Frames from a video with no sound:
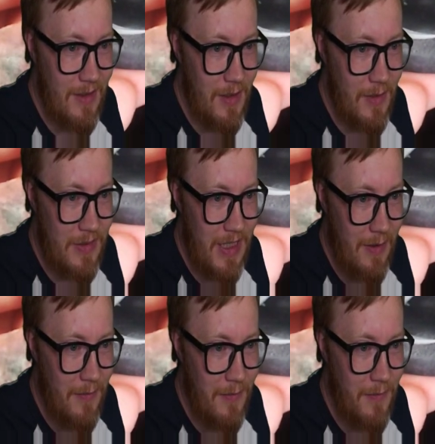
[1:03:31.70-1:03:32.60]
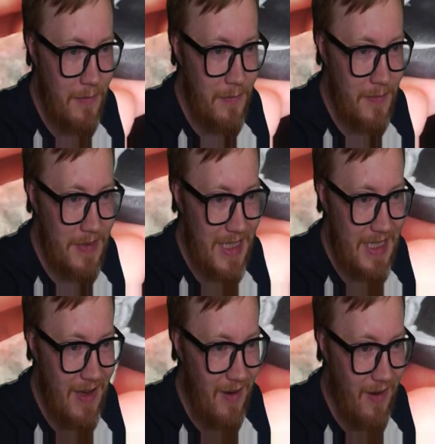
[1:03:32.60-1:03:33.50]
Oh, they
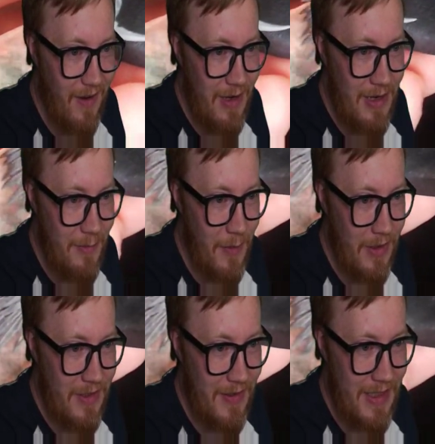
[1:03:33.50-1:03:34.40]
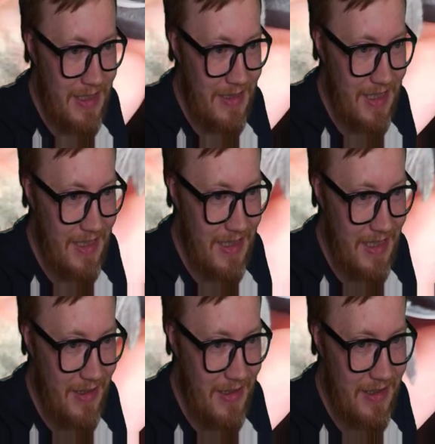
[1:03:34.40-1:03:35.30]
are Warcry. Yeah, they
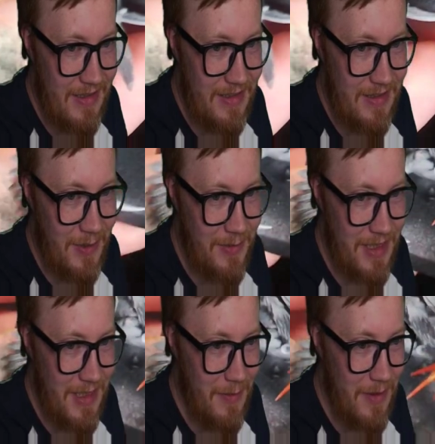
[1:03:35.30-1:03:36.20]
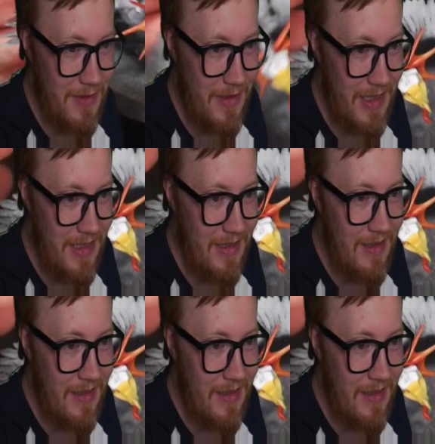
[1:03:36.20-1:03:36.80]
are. Totally Warcry.